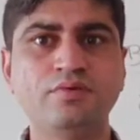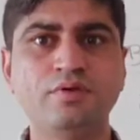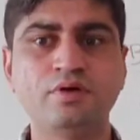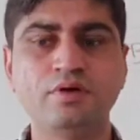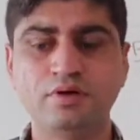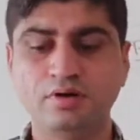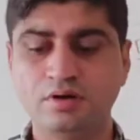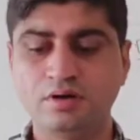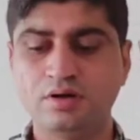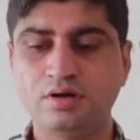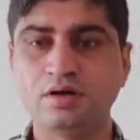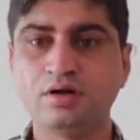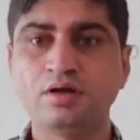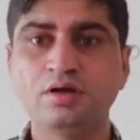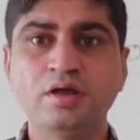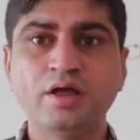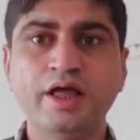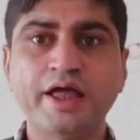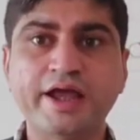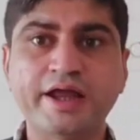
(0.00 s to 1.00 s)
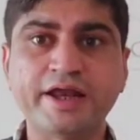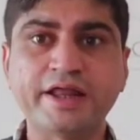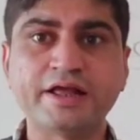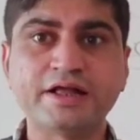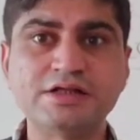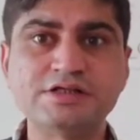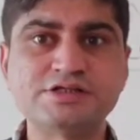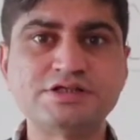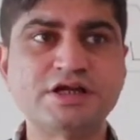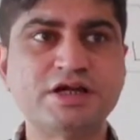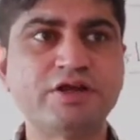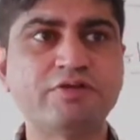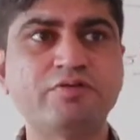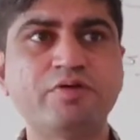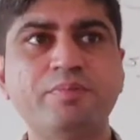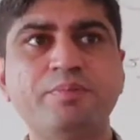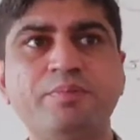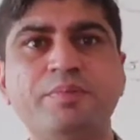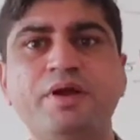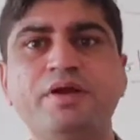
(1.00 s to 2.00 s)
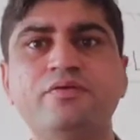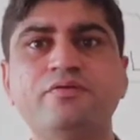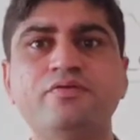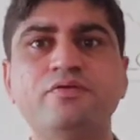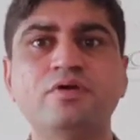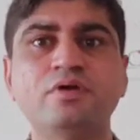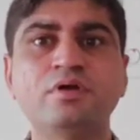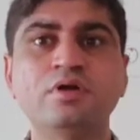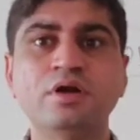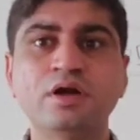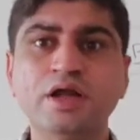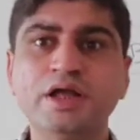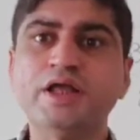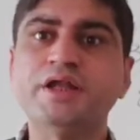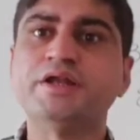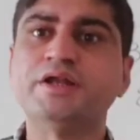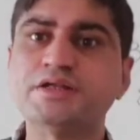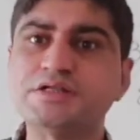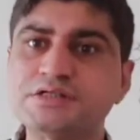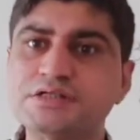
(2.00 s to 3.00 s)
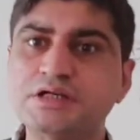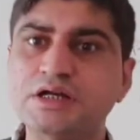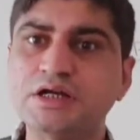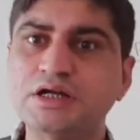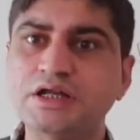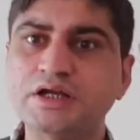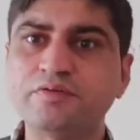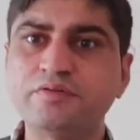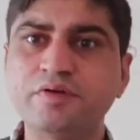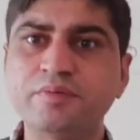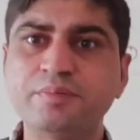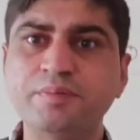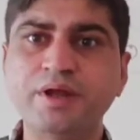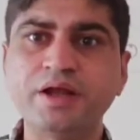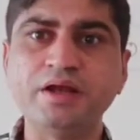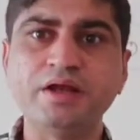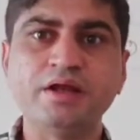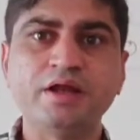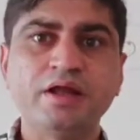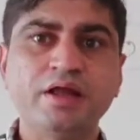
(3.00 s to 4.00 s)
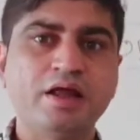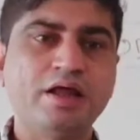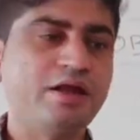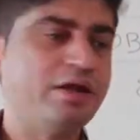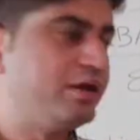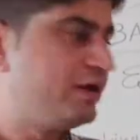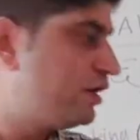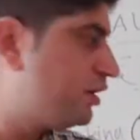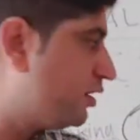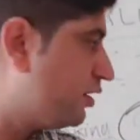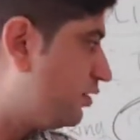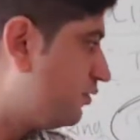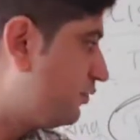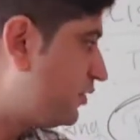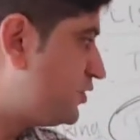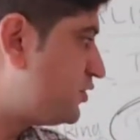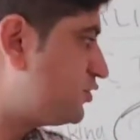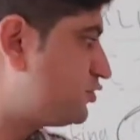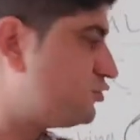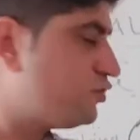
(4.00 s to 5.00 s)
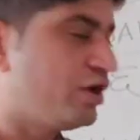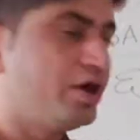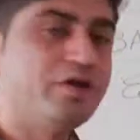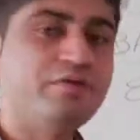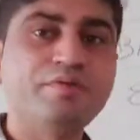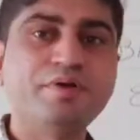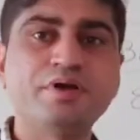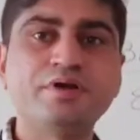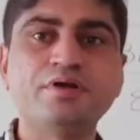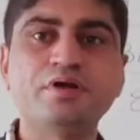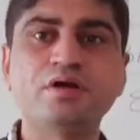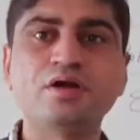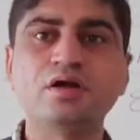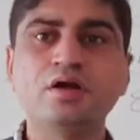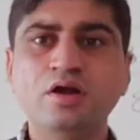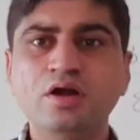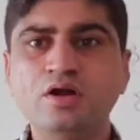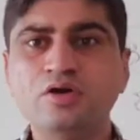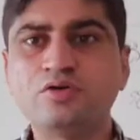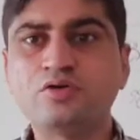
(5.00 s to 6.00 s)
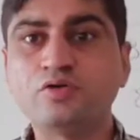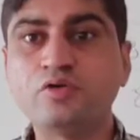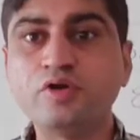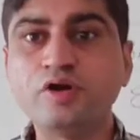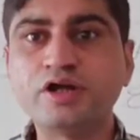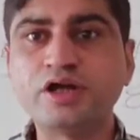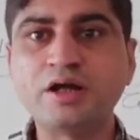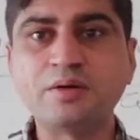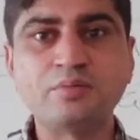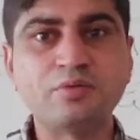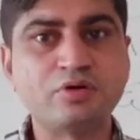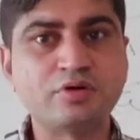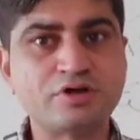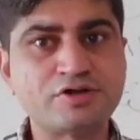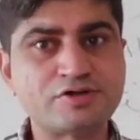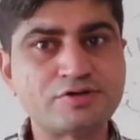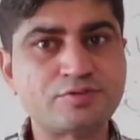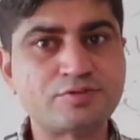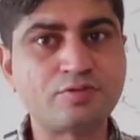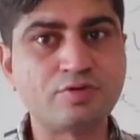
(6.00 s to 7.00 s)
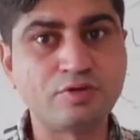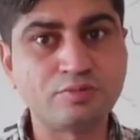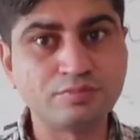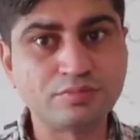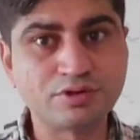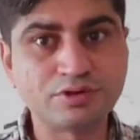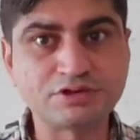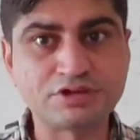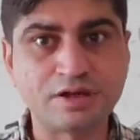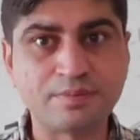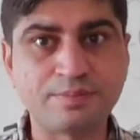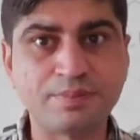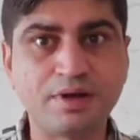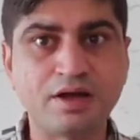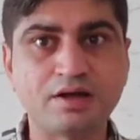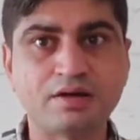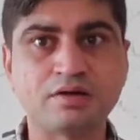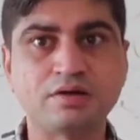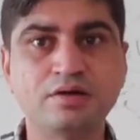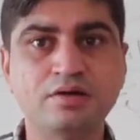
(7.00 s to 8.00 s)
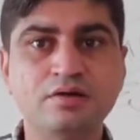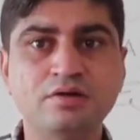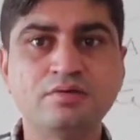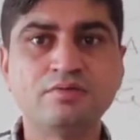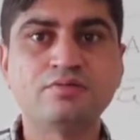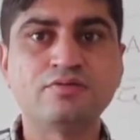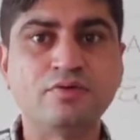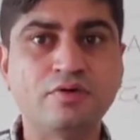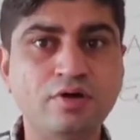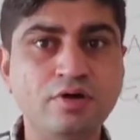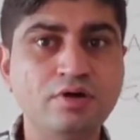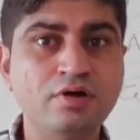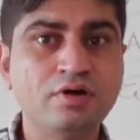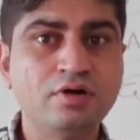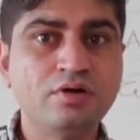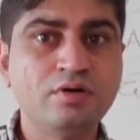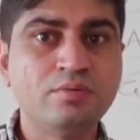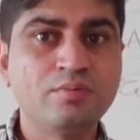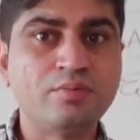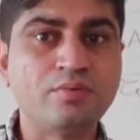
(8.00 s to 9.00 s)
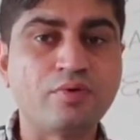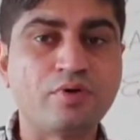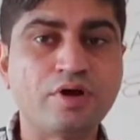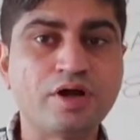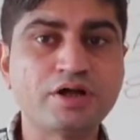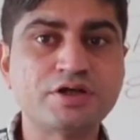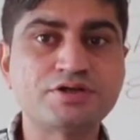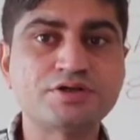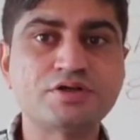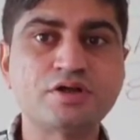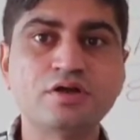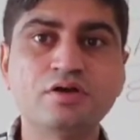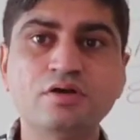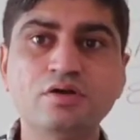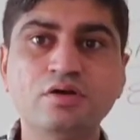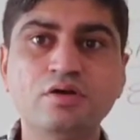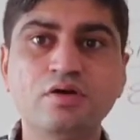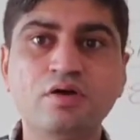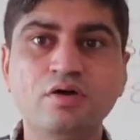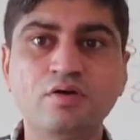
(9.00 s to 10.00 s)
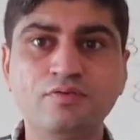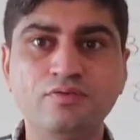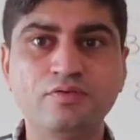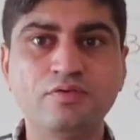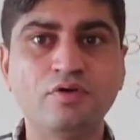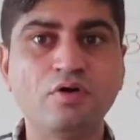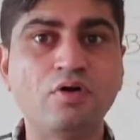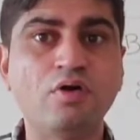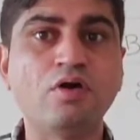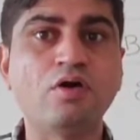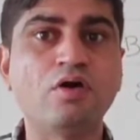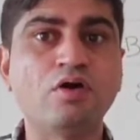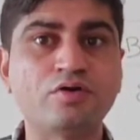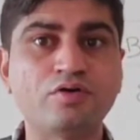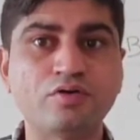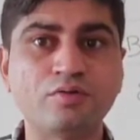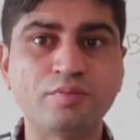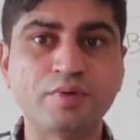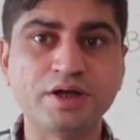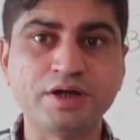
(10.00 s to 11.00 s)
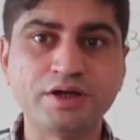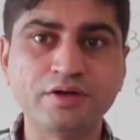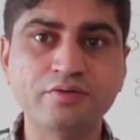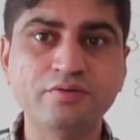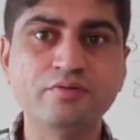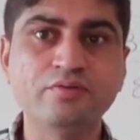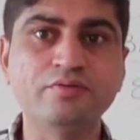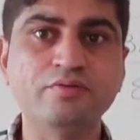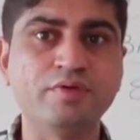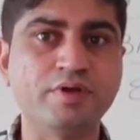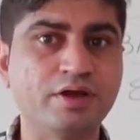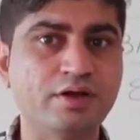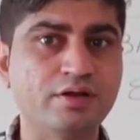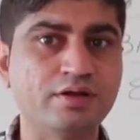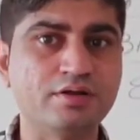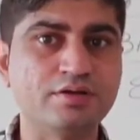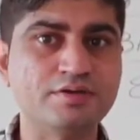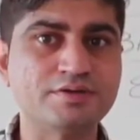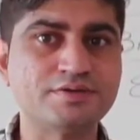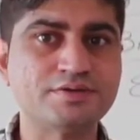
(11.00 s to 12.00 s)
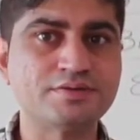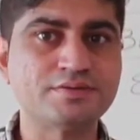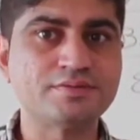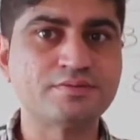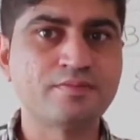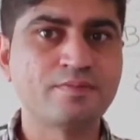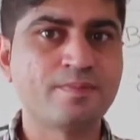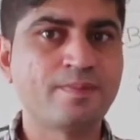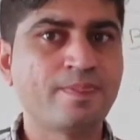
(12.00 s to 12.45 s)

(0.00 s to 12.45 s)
for agriculture equipment, for industrial equipment, and which joined with Toyota Motors from Japan for production of automotive vehicles.